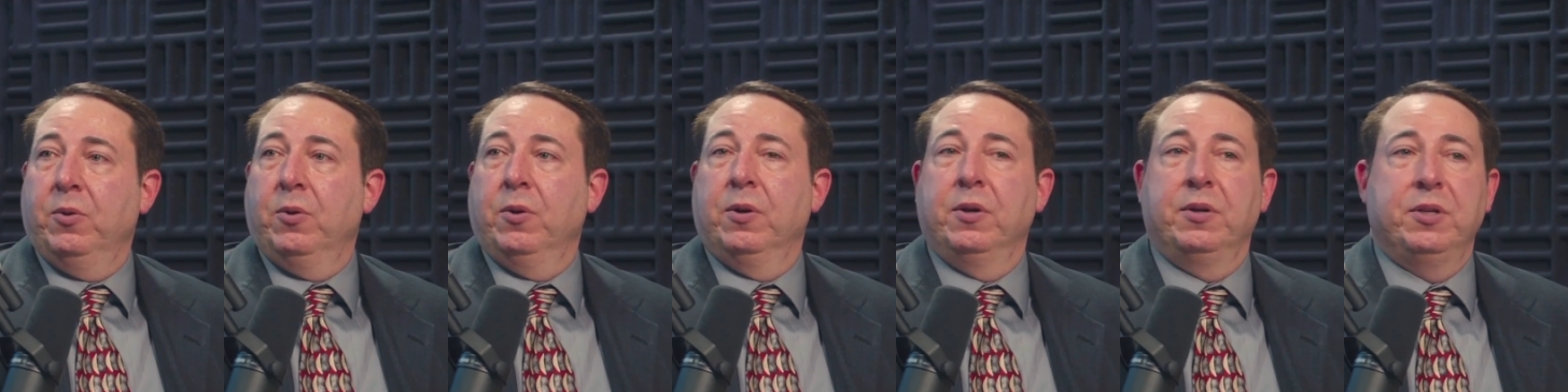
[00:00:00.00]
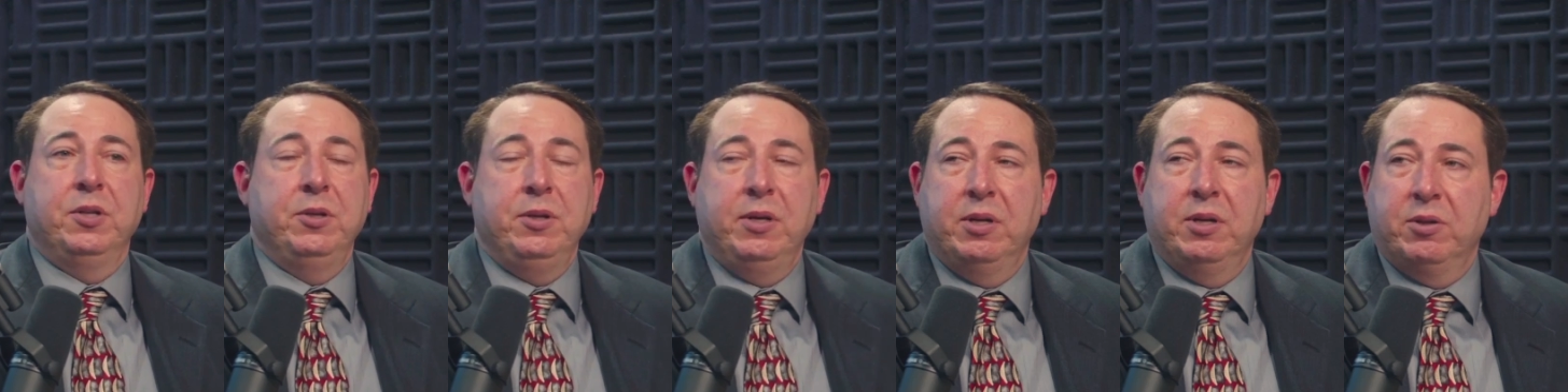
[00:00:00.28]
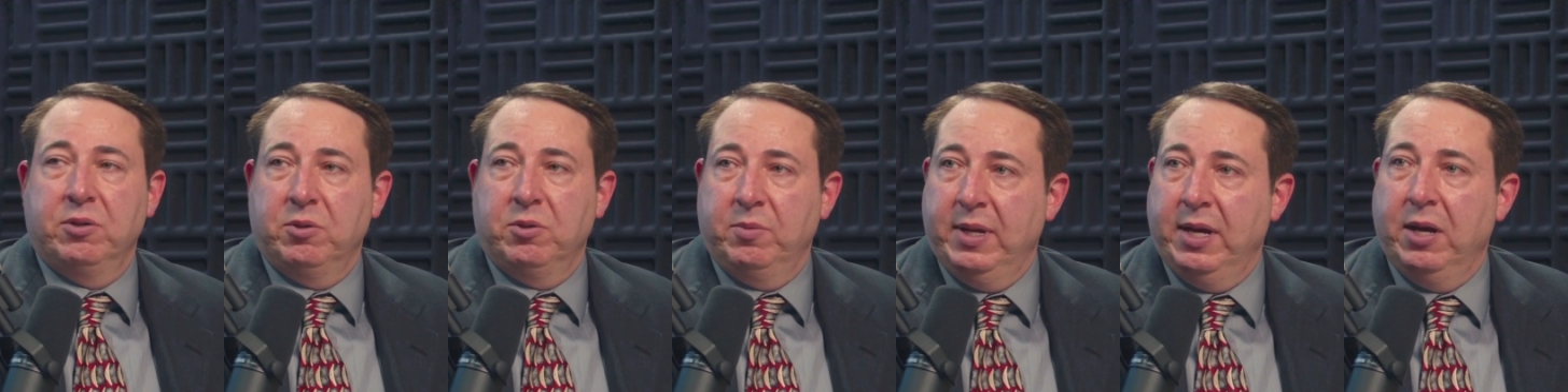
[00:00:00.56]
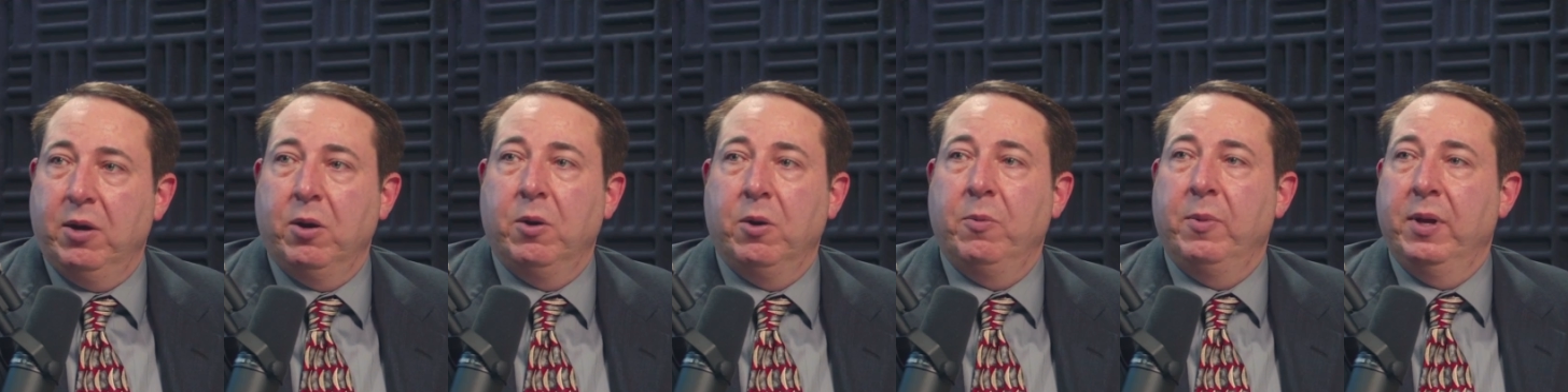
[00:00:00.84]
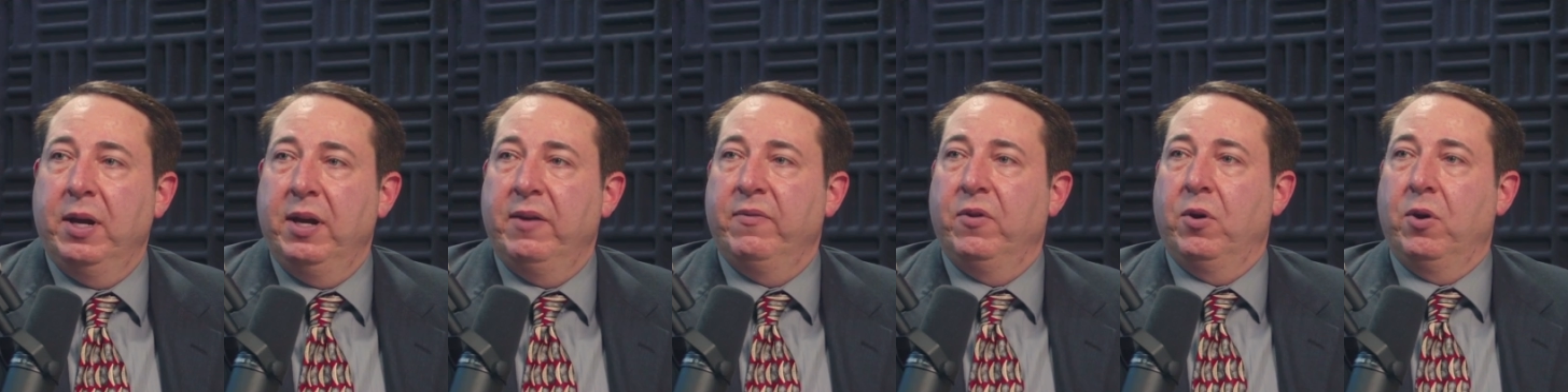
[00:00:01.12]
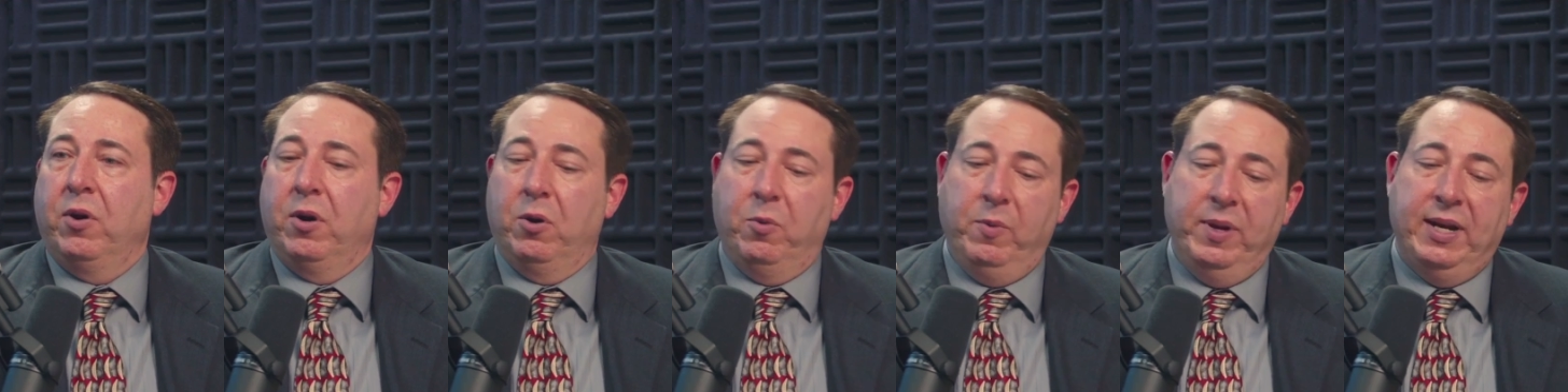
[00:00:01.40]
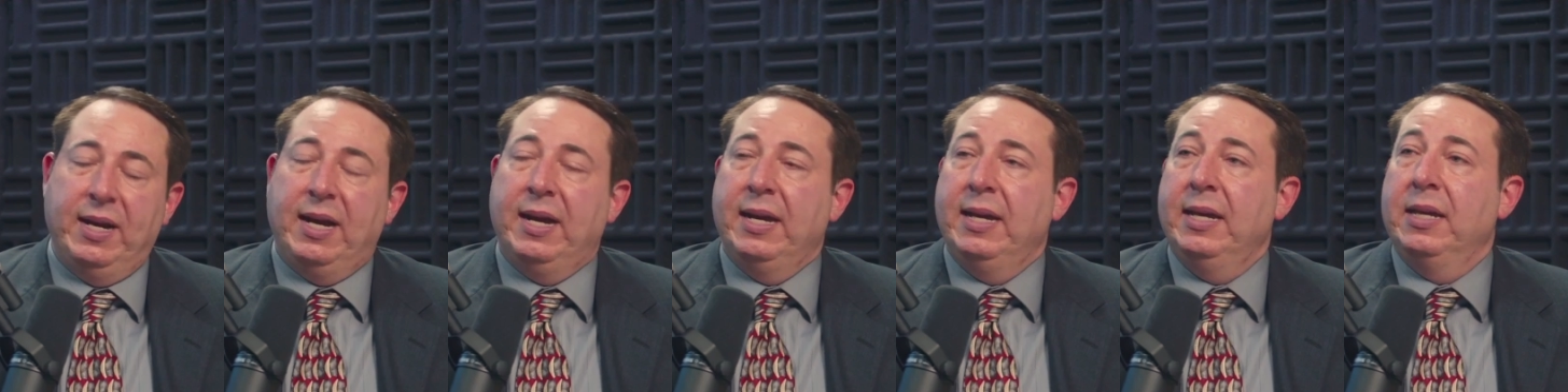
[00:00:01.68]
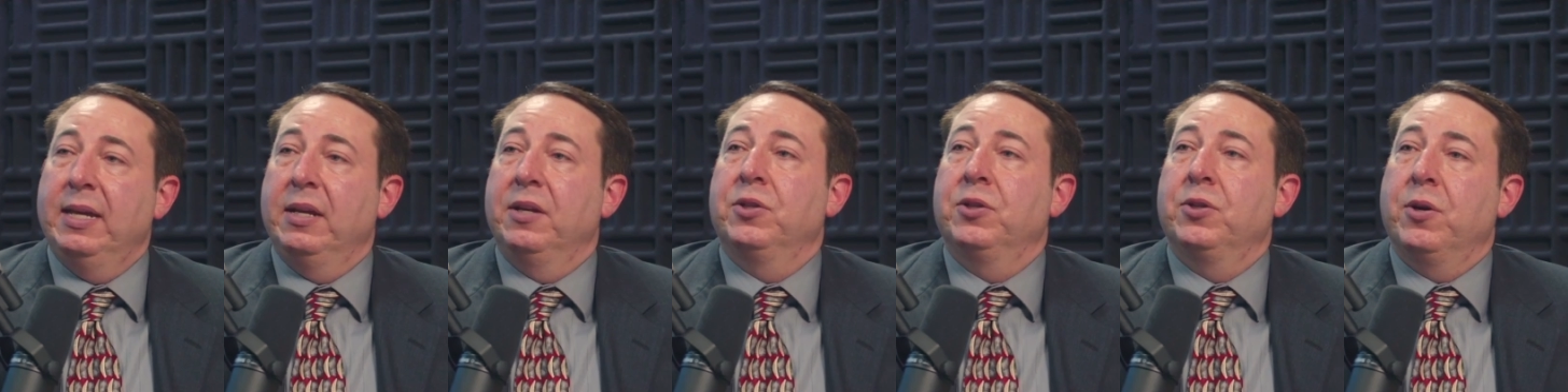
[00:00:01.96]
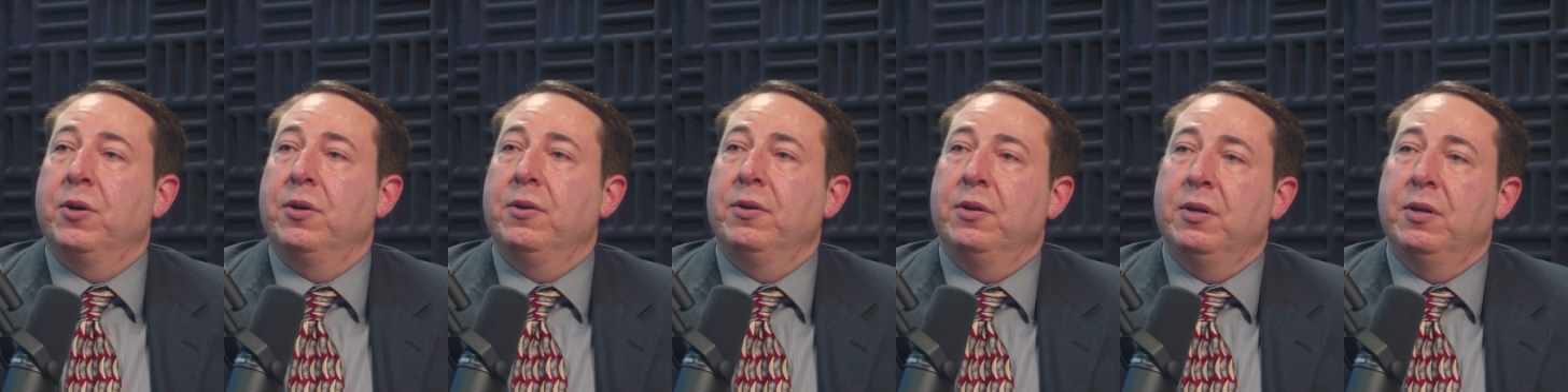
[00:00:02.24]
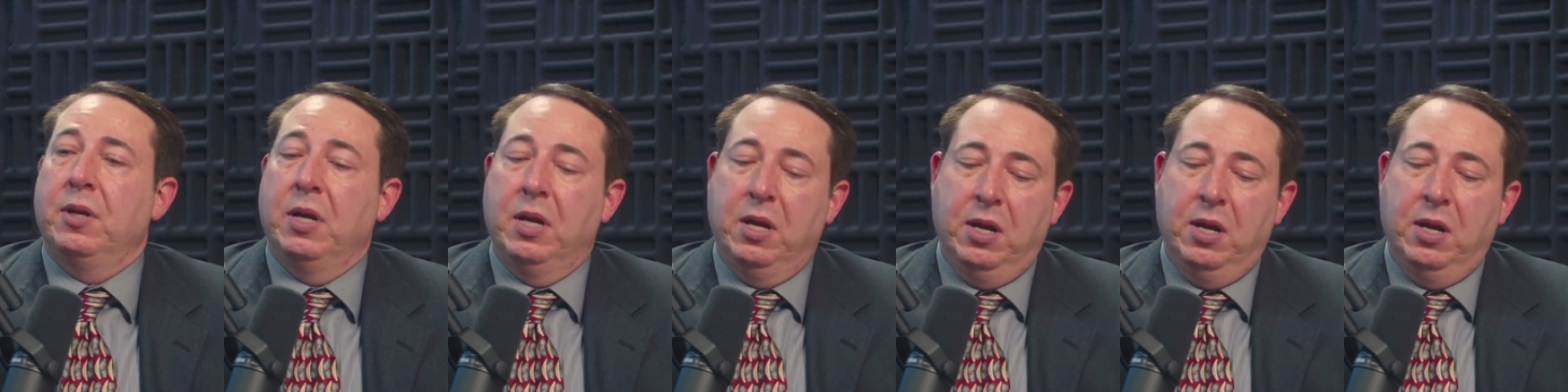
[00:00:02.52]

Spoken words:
or 2 years from now, or whatever. Or when I hit a certain